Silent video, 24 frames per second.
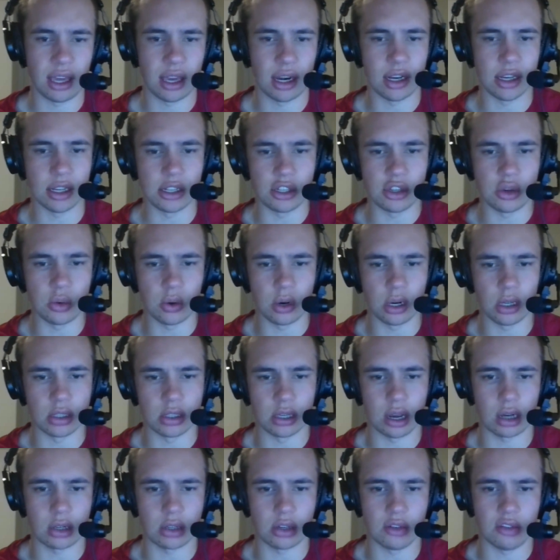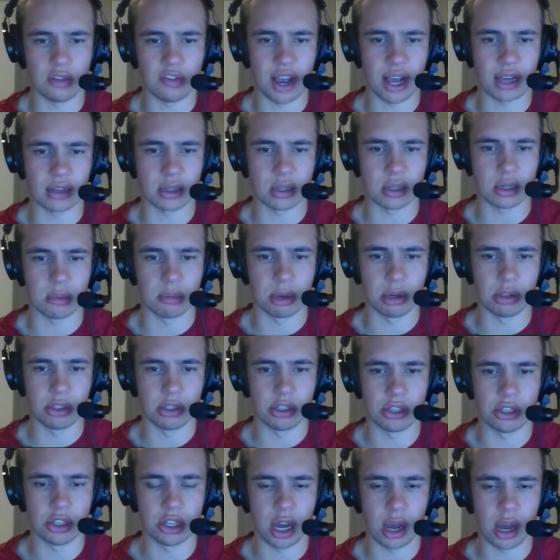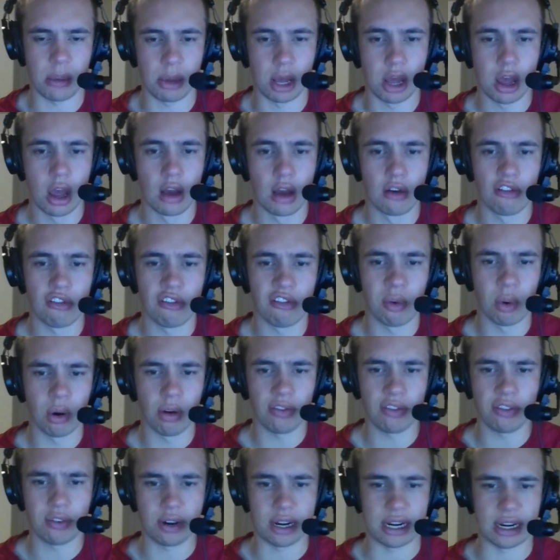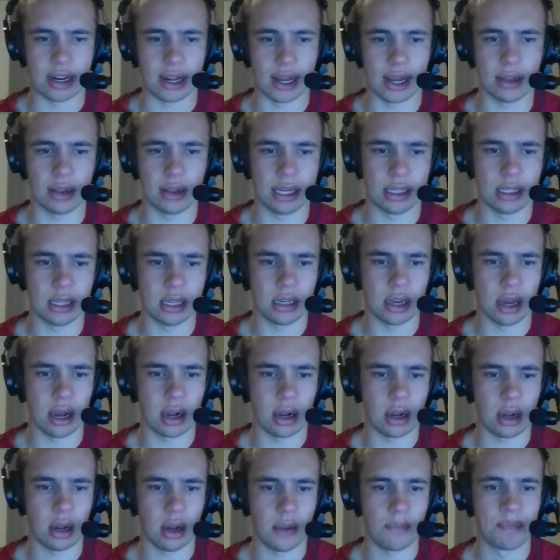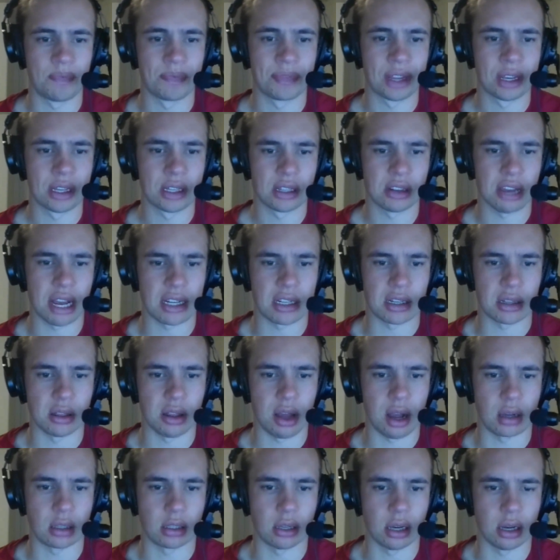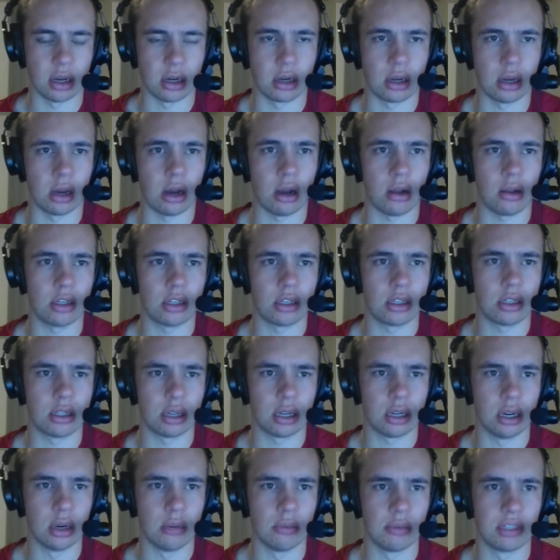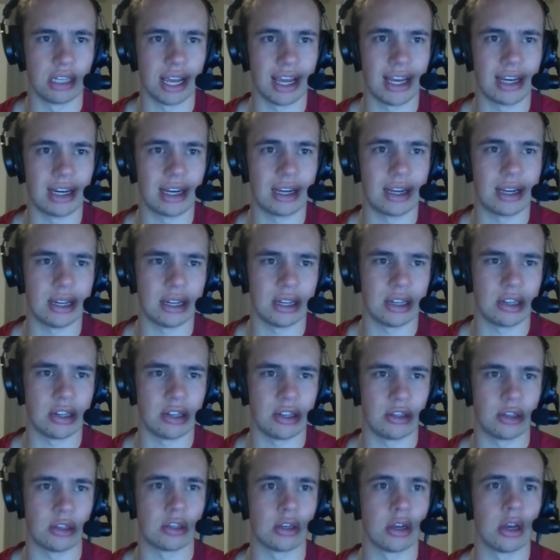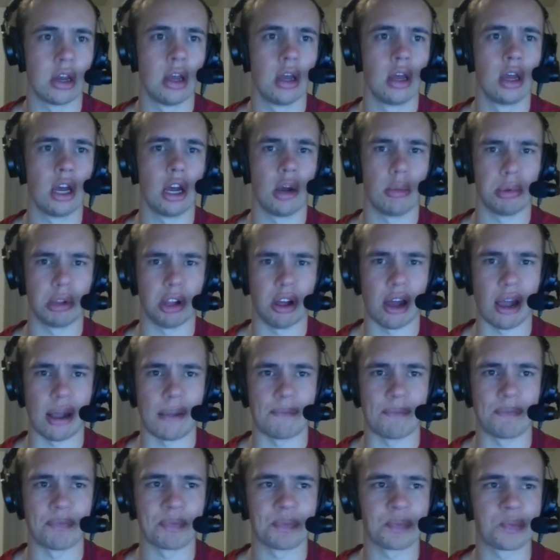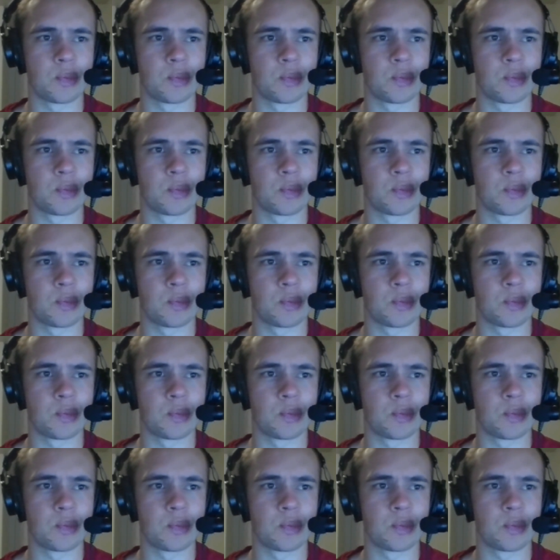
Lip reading: the candidates you want to talk to faster. Post your job for free at linkedin.com/lockedoncollege. Terms and conditions apply.